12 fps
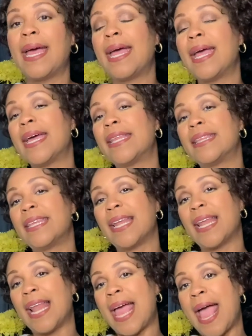And the
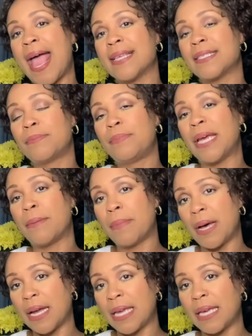last big
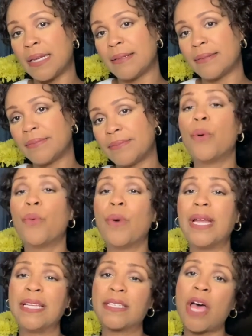bucket,
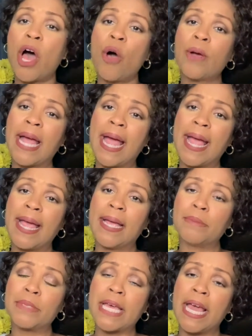when it's all
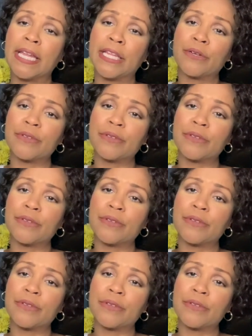games and little